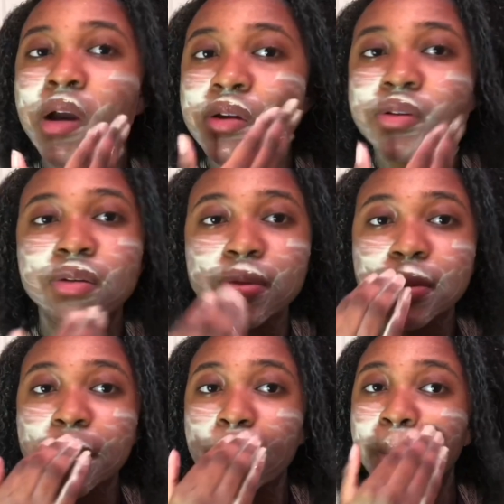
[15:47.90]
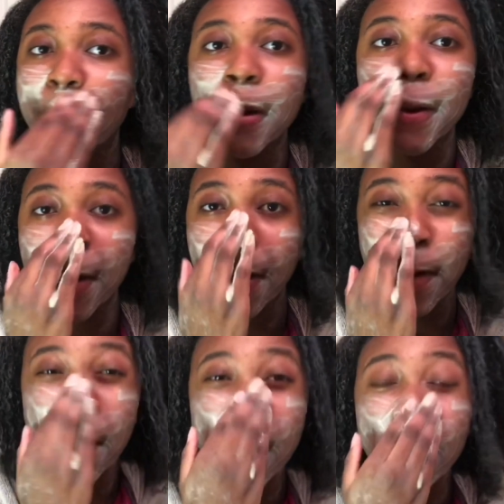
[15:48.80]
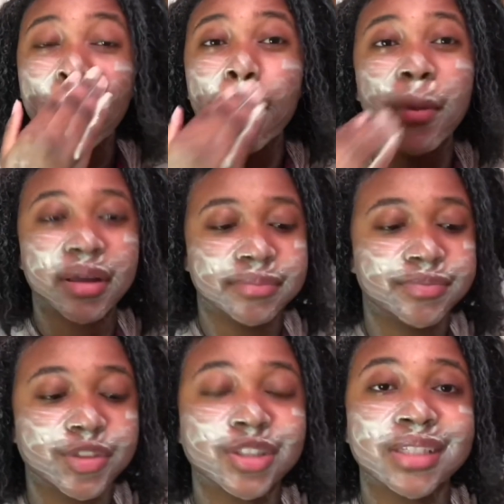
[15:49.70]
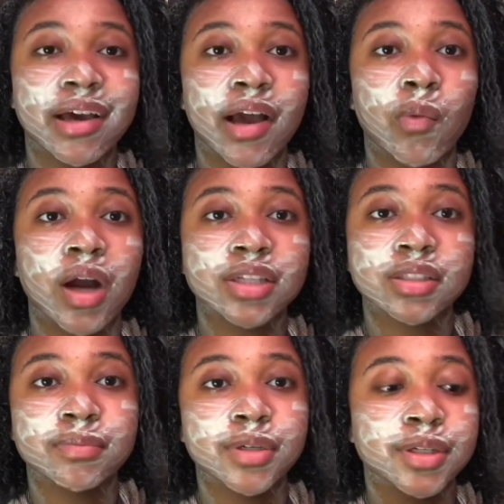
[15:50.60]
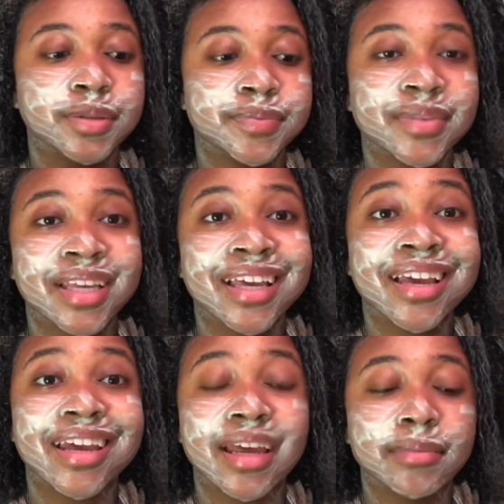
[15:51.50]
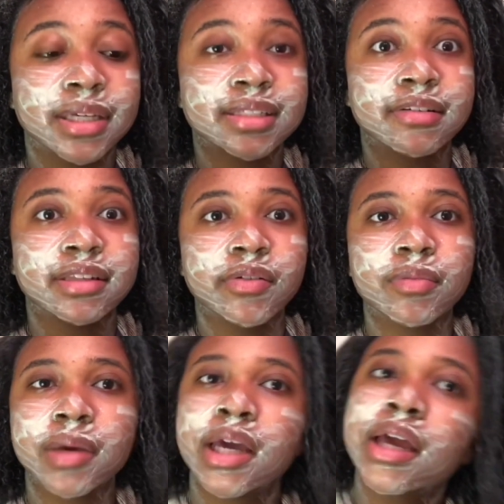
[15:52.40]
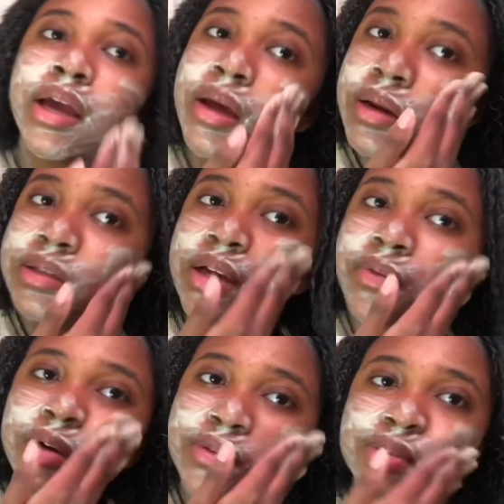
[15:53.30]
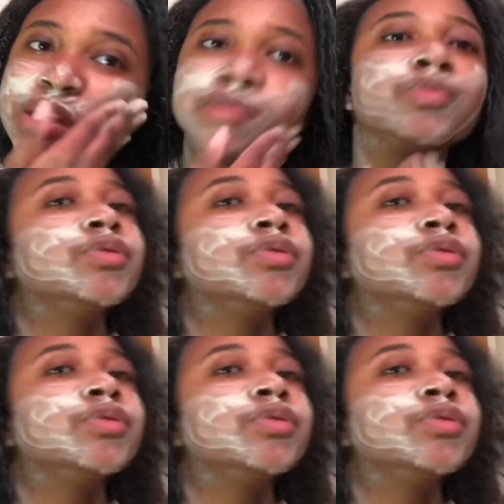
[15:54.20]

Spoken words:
usually do this with a brush, but just now I wash the bowl and I mix everything with my hand because I want to use that spoon